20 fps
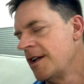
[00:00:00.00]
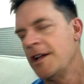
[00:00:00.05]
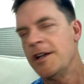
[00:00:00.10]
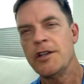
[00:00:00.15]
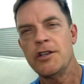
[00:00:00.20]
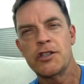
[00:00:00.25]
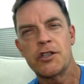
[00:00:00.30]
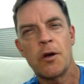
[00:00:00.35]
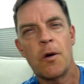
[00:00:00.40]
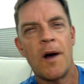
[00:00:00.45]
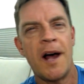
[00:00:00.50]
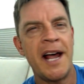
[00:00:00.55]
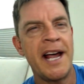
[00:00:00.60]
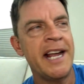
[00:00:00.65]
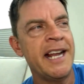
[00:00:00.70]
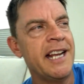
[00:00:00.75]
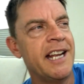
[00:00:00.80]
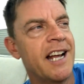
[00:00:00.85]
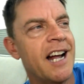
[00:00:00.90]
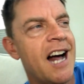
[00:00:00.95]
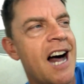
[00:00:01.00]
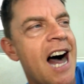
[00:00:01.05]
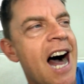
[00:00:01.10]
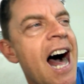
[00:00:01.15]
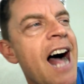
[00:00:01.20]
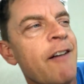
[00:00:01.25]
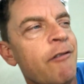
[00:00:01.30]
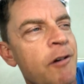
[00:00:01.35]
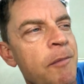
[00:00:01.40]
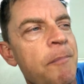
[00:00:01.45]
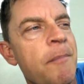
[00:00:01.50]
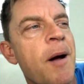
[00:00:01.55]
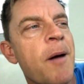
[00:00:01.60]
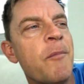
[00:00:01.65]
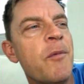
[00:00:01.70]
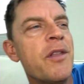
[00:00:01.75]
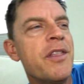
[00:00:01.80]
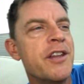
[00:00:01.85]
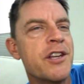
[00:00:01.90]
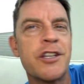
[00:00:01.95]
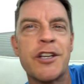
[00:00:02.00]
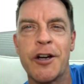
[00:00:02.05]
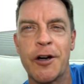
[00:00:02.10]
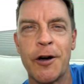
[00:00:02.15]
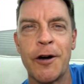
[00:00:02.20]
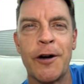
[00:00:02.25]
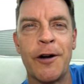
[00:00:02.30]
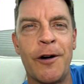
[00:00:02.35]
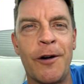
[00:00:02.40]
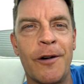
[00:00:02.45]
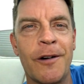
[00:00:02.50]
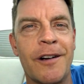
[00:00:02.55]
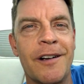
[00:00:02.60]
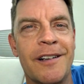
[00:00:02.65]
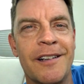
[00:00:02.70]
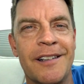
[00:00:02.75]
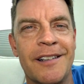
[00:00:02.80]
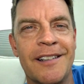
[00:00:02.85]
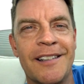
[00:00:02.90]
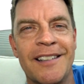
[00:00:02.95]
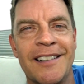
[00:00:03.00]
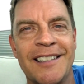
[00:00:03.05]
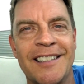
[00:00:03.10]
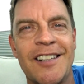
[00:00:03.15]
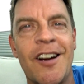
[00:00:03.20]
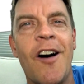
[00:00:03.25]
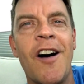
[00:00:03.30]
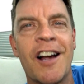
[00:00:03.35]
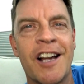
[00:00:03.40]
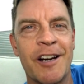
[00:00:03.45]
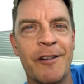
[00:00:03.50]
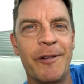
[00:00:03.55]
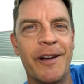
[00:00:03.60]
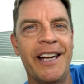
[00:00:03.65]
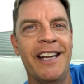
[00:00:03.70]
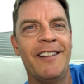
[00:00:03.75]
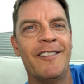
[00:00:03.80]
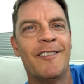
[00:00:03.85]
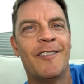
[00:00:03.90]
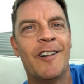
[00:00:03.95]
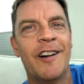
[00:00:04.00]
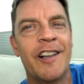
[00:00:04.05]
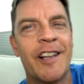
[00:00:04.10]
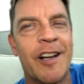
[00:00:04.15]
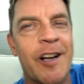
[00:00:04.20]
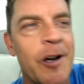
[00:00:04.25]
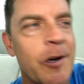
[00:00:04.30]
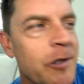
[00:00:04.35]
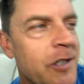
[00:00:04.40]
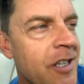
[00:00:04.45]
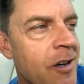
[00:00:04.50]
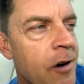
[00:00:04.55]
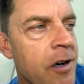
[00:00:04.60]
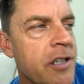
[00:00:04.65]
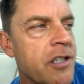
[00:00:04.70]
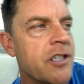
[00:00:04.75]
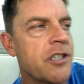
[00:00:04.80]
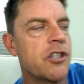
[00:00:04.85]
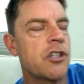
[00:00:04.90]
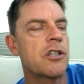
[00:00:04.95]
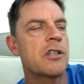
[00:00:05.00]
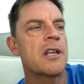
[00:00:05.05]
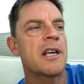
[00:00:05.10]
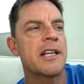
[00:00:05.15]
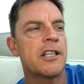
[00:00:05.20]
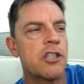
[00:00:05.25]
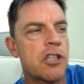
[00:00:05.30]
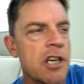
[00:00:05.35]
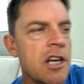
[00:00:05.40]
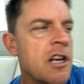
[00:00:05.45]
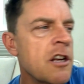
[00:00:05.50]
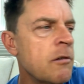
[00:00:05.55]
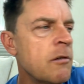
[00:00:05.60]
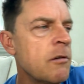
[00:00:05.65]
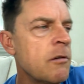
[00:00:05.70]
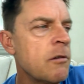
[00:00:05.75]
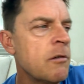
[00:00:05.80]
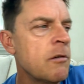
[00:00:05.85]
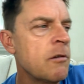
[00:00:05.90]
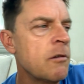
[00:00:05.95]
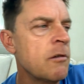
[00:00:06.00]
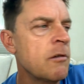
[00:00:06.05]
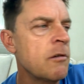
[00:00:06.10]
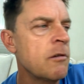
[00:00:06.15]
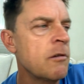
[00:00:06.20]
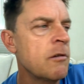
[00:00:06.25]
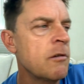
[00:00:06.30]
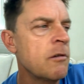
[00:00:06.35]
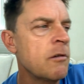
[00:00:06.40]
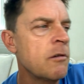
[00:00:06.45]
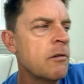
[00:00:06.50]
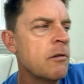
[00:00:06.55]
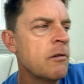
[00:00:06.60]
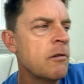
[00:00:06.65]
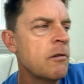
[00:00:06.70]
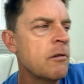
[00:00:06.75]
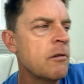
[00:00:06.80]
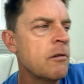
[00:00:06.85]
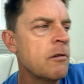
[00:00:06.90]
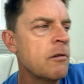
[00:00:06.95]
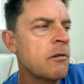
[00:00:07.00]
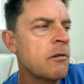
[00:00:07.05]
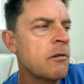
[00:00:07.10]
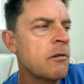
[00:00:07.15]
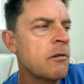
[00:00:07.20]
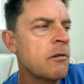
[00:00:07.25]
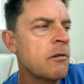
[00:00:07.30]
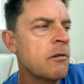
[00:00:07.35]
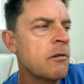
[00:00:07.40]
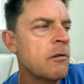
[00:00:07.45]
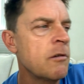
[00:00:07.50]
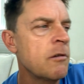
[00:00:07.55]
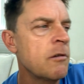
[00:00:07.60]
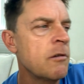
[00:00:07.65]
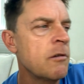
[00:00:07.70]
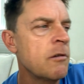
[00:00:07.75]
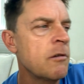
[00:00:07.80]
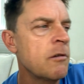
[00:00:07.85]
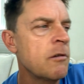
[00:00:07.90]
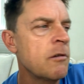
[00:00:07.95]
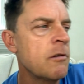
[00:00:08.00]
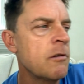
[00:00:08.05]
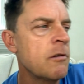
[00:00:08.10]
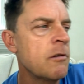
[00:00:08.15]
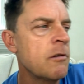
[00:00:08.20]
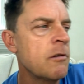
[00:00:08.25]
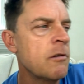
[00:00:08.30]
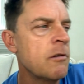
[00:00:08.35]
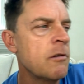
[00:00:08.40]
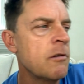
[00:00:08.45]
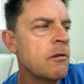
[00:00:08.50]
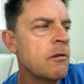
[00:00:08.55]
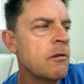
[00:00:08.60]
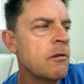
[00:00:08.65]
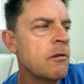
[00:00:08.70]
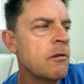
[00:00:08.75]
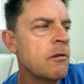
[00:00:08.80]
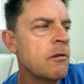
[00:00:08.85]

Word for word: So I remember this girl talking to me, one of the co-stars, and she's like, Jim, you haven't heard nothing? I went, well,